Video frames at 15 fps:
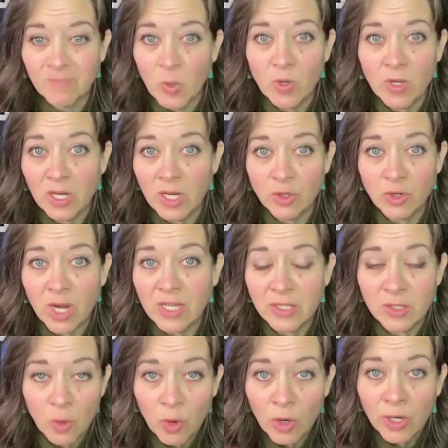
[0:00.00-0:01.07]
who can
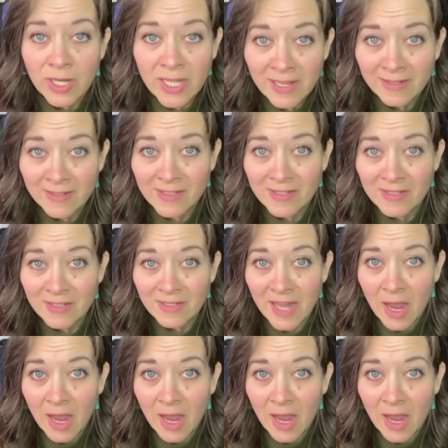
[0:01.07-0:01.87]
address your needs.